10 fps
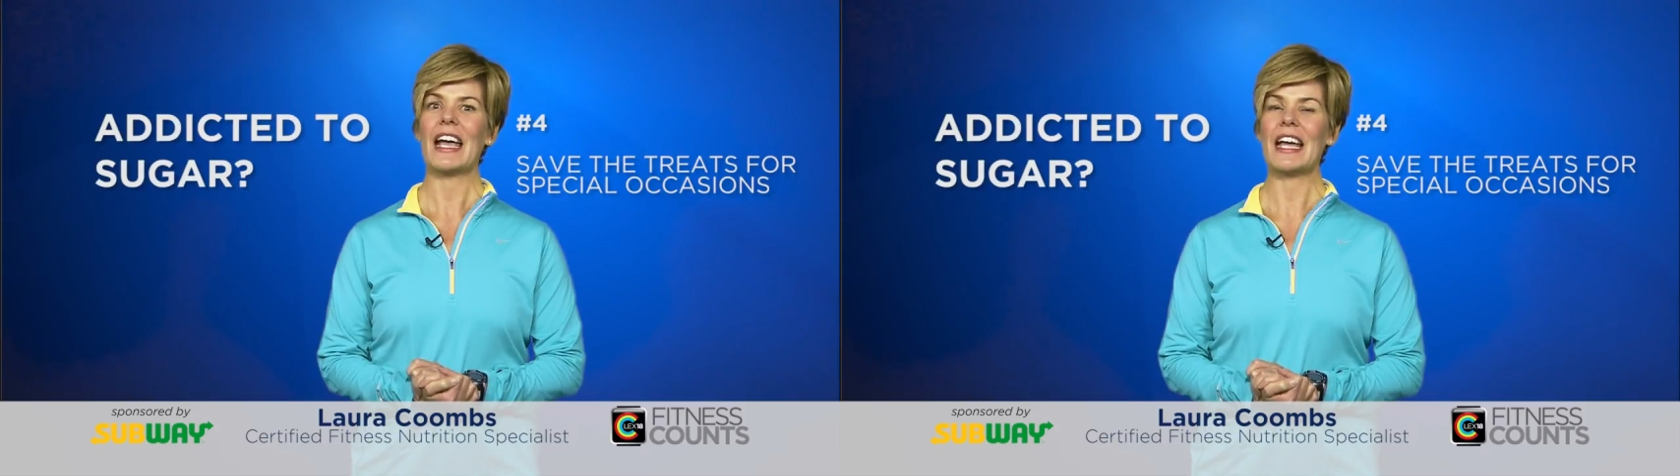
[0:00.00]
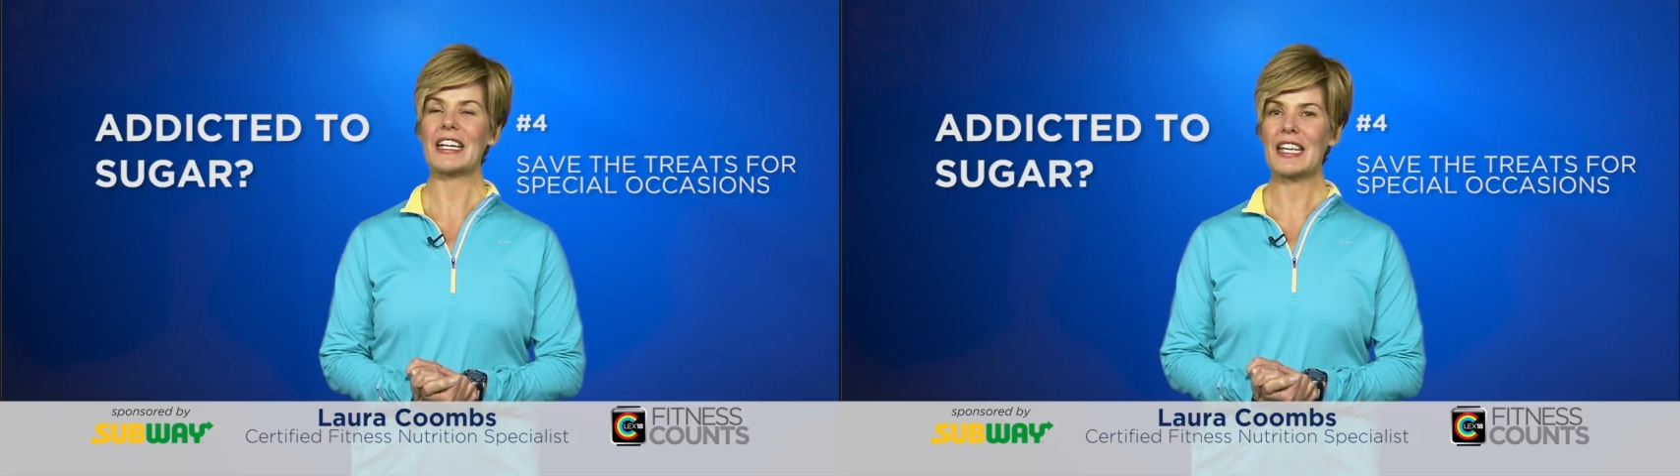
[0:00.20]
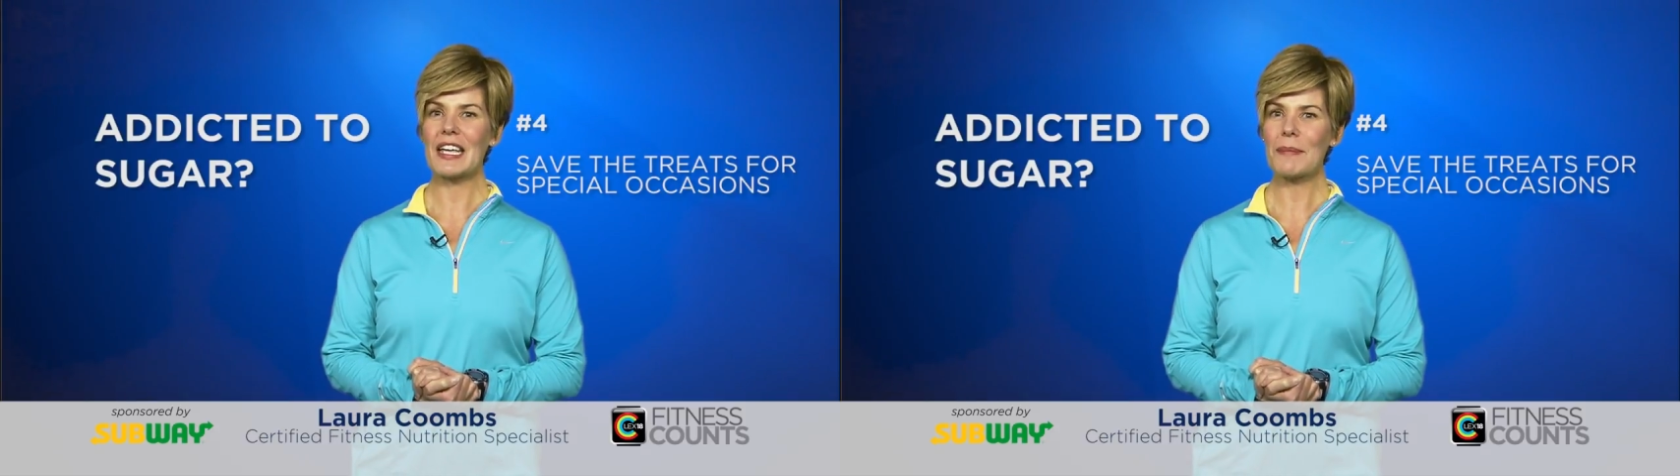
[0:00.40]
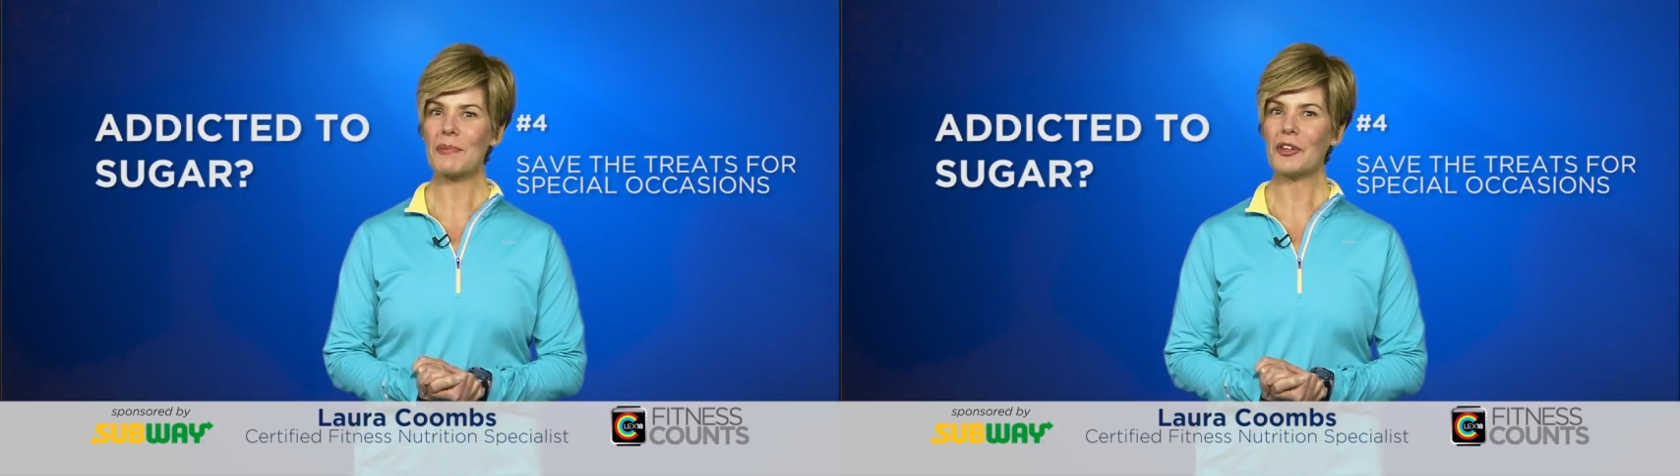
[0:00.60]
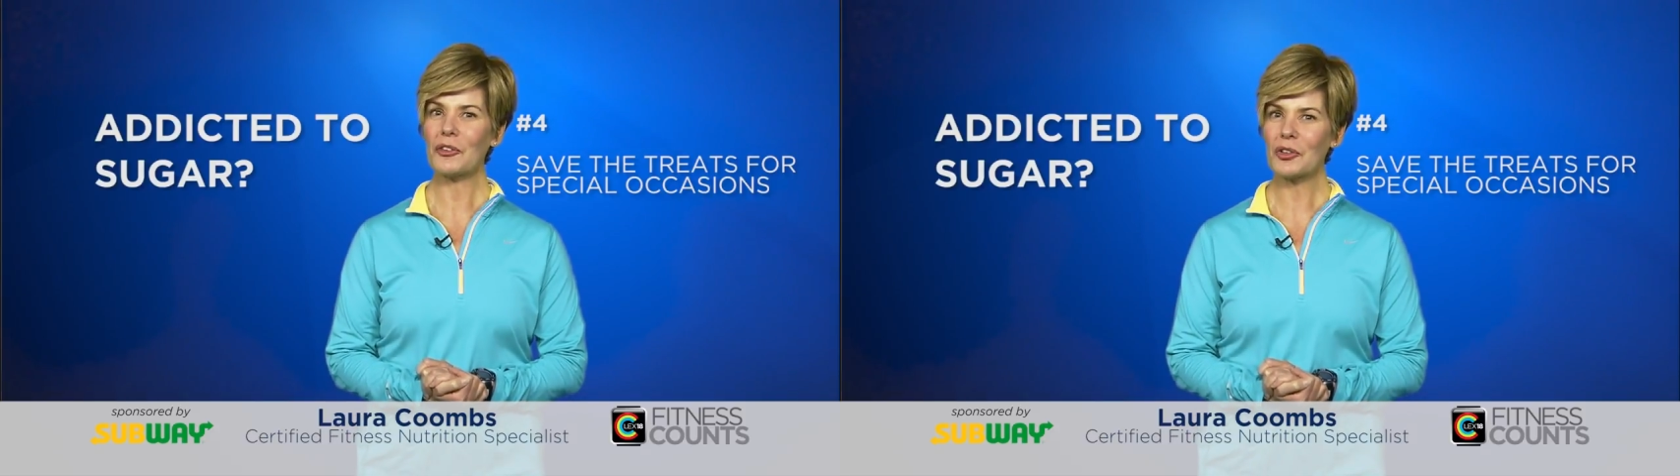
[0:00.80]
and keep
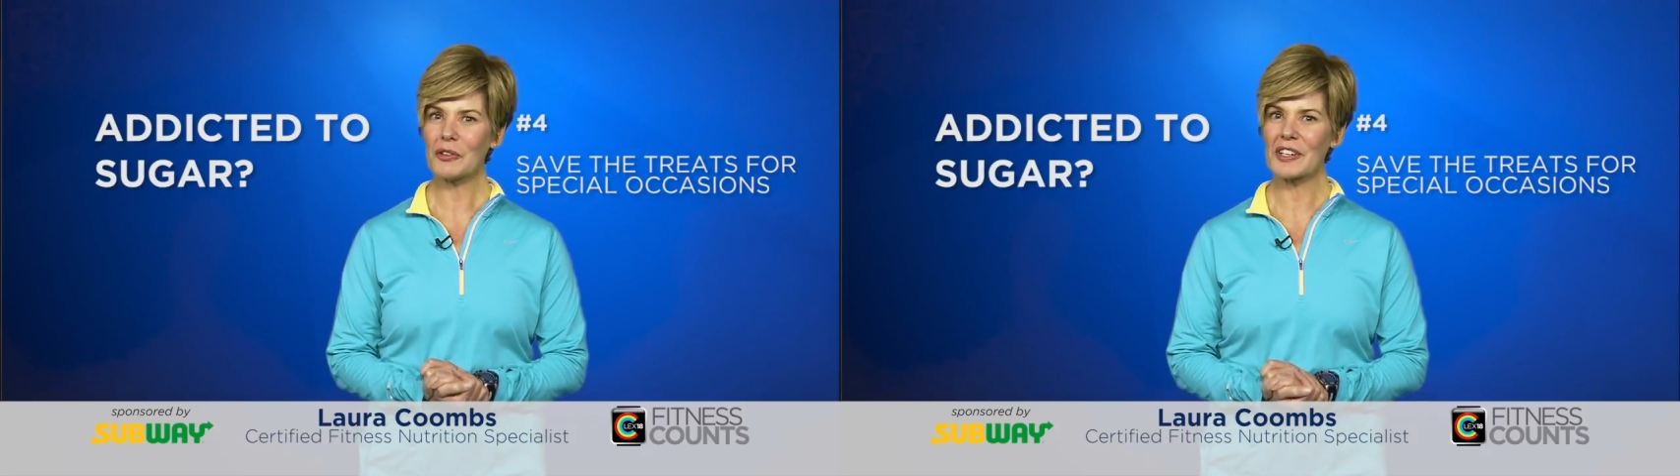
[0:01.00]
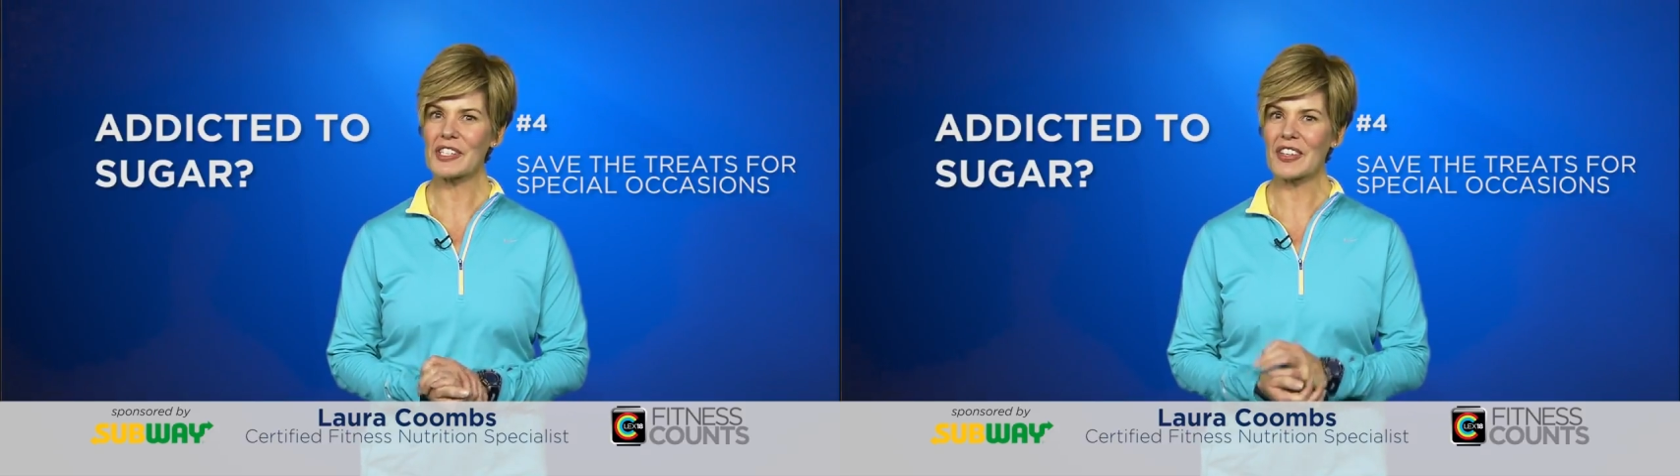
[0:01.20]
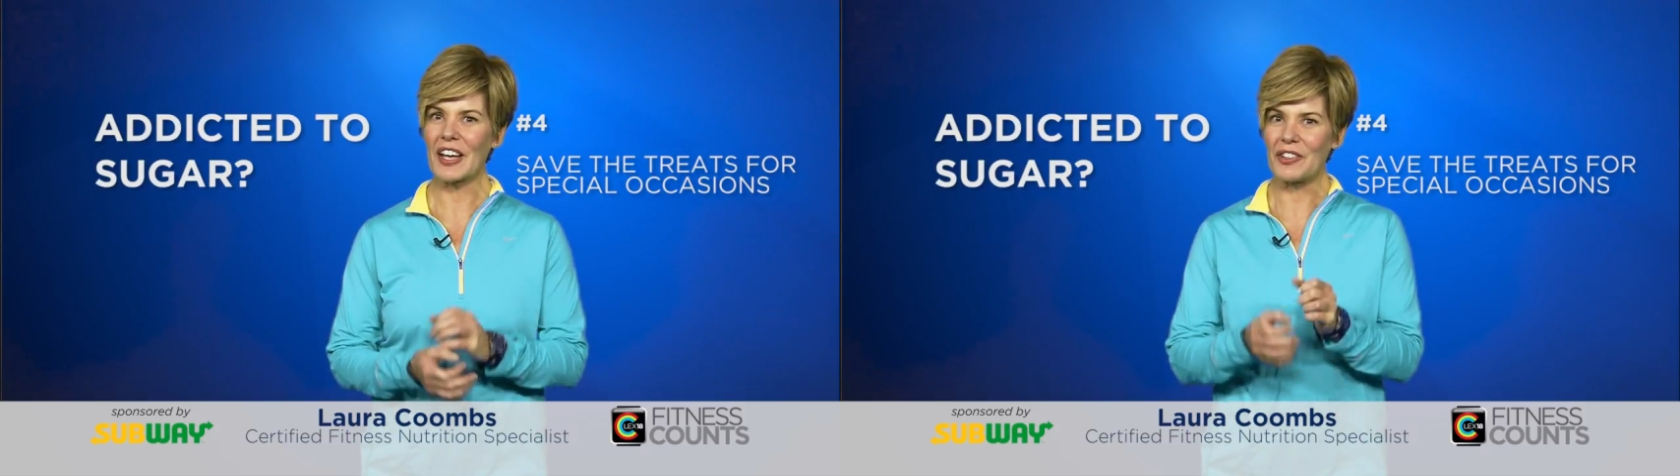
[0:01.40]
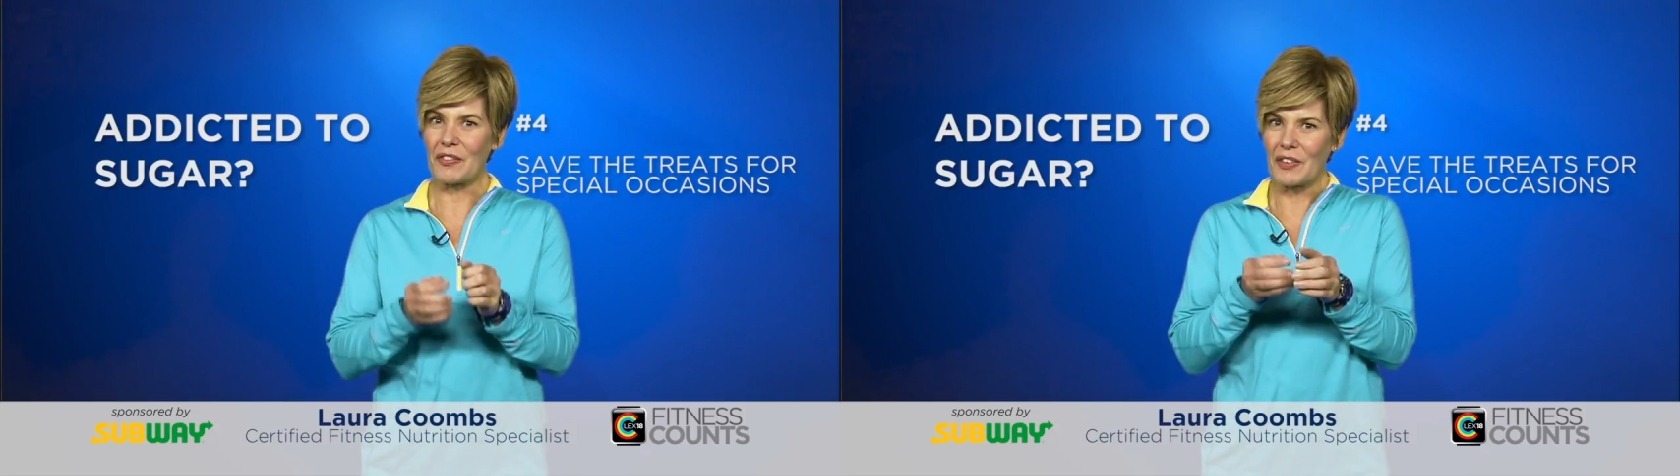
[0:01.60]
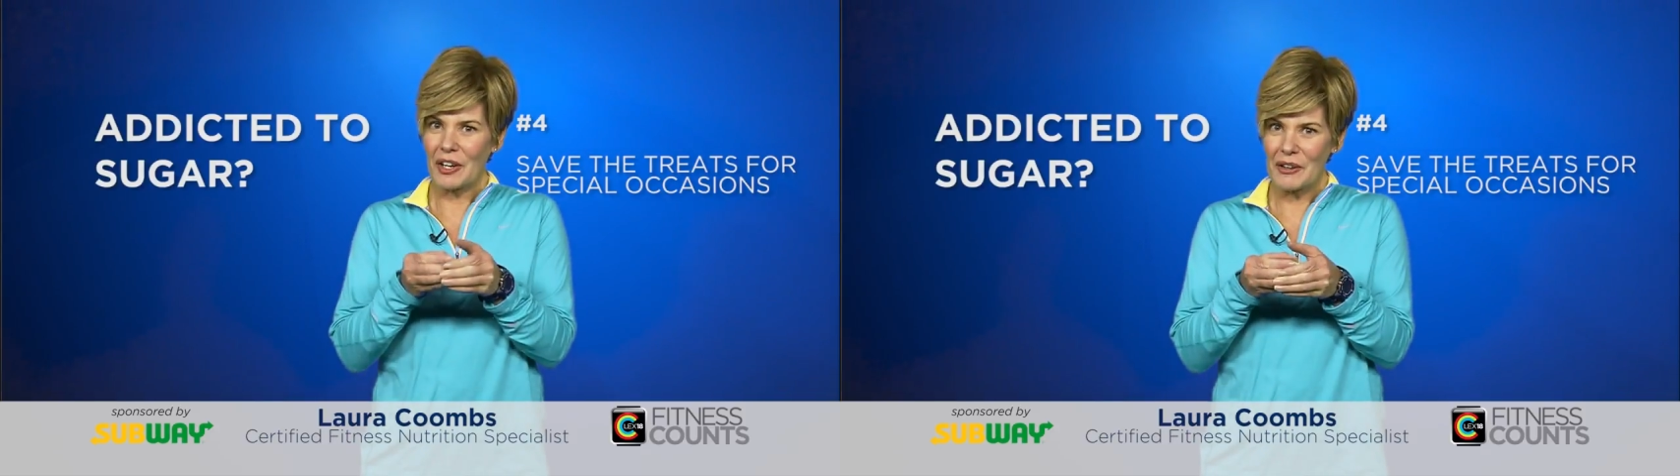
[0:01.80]
the serving size
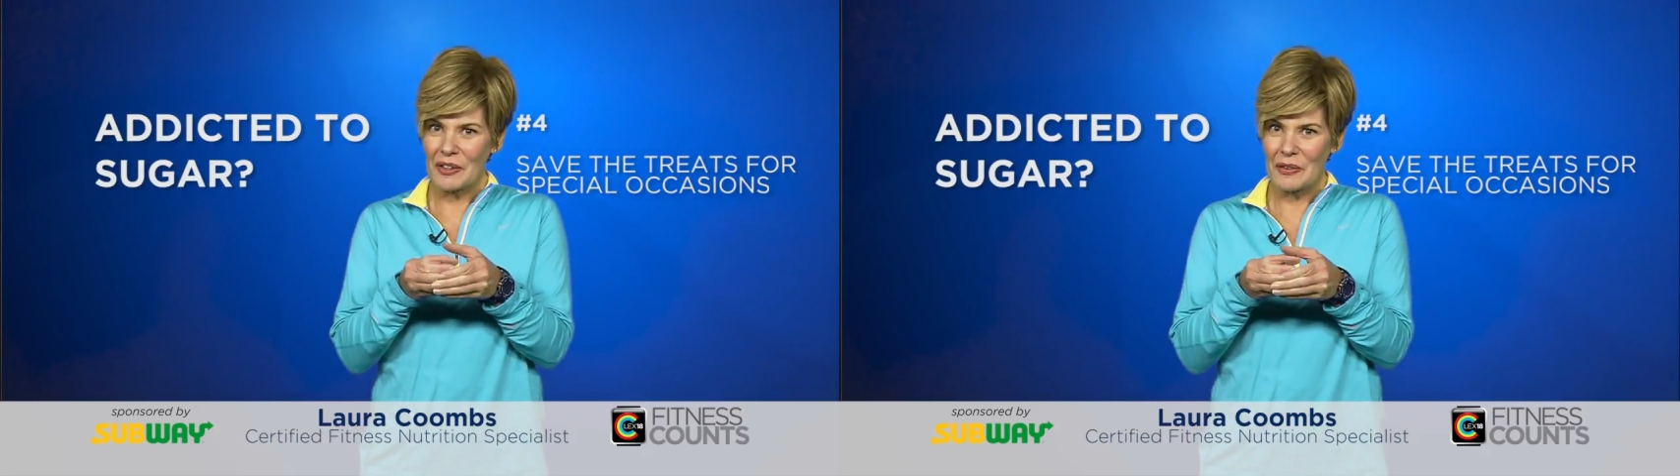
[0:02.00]
very